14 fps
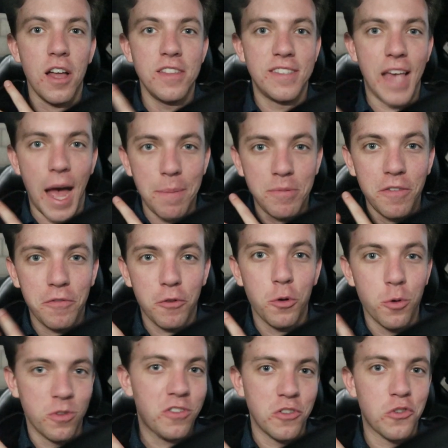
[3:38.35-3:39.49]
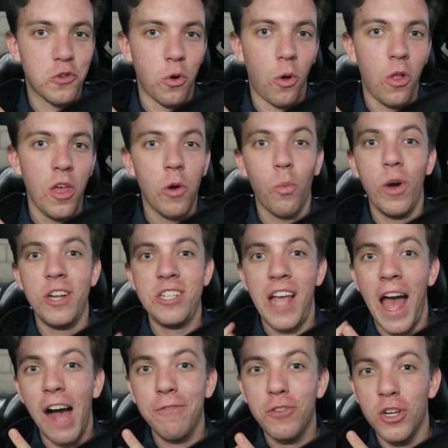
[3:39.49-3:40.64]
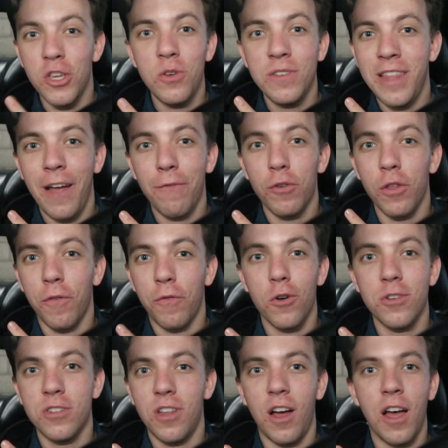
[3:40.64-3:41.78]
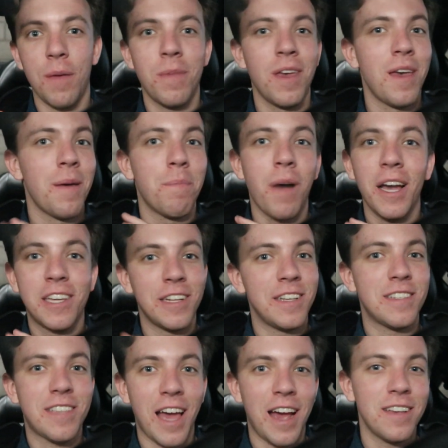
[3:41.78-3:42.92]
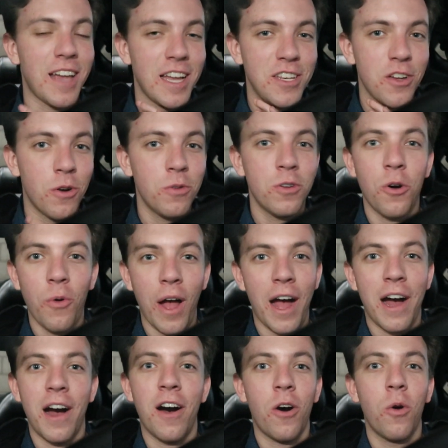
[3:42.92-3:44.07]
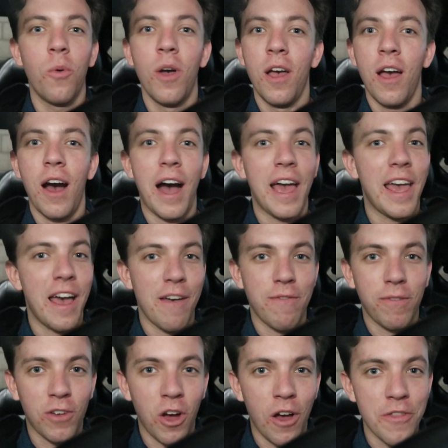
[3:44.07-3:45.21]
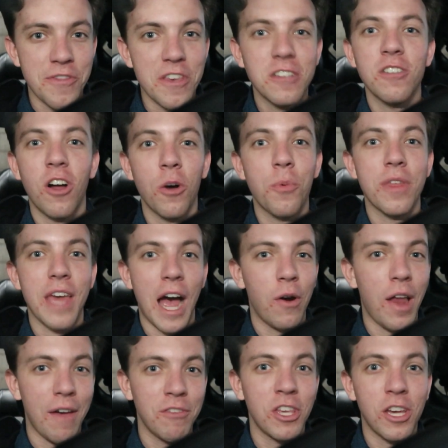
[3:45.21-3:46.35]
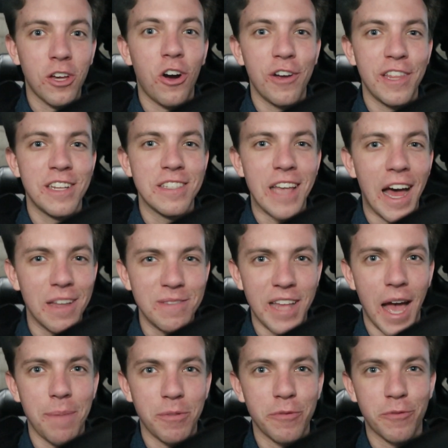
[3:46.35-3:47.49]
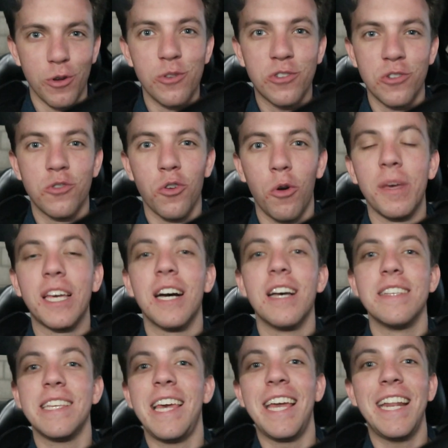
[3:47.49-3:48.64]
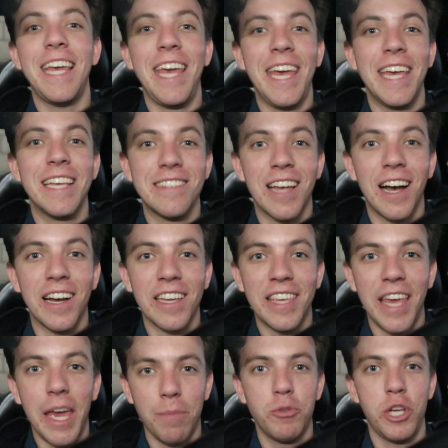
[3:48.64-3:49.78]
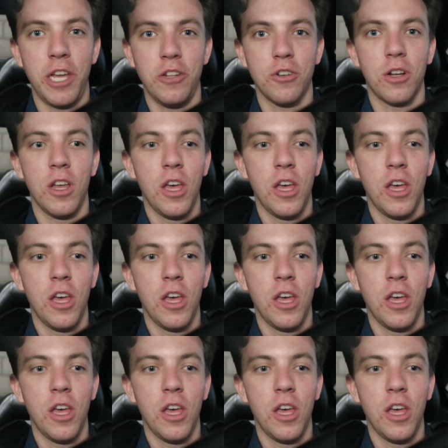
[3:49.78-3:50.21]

adaptive cruise control, which after using that for the first time, my goodness guys, I don't know how I have gone this long without having a car that has had adaptive cruise control, because it is a game changer.